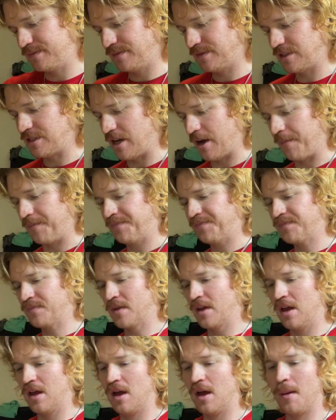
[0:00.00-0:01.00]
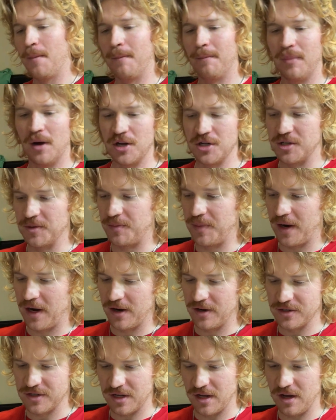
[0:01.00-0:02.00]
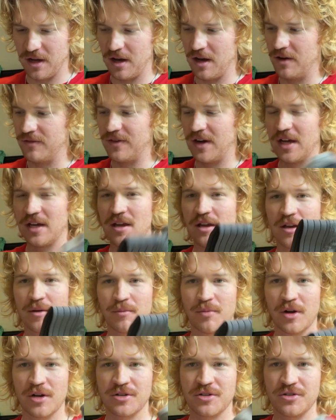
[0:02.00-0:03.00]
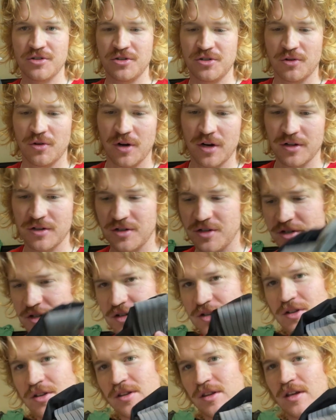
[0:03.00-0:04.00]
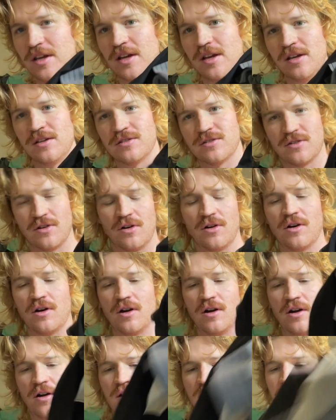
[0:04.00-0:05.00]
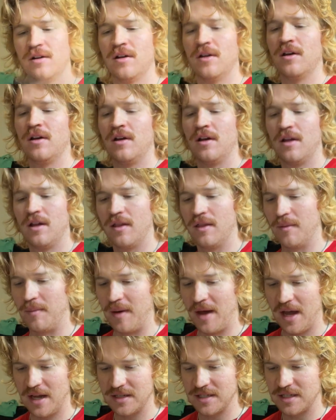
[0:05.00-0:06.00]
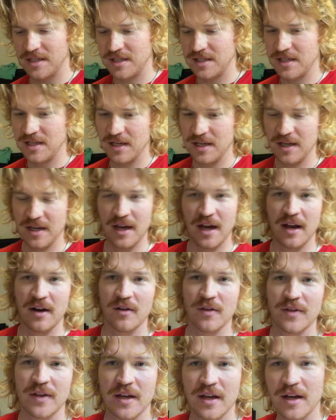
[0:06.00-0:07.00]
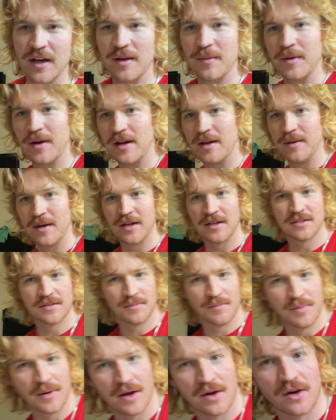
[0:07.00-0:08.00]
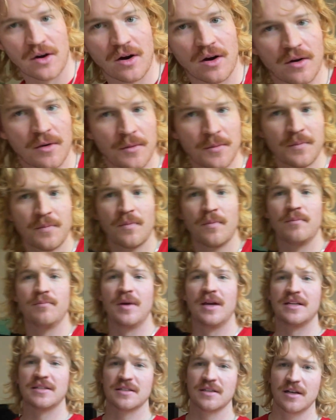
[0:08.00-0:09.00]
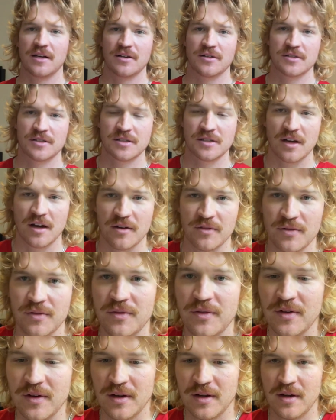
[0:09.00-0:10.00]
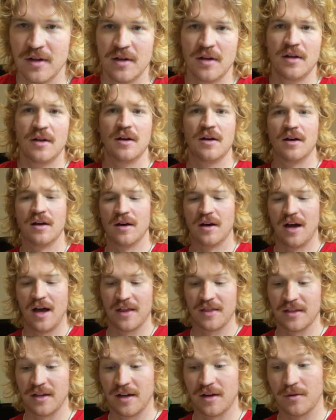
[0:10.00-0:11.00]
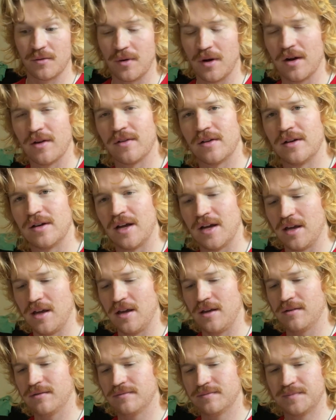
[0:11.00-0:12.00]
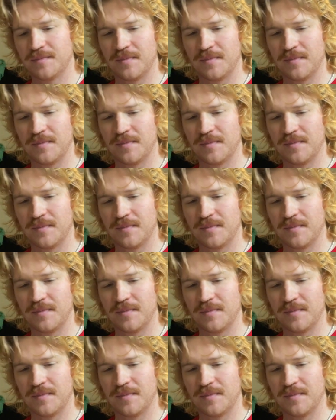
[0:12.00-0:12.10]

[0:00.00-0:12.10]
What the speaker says: So, bunch of pairs of Nike compression shorts. These are the best. I don't think anybody makes better base layer stuff, athletic wear than Nike.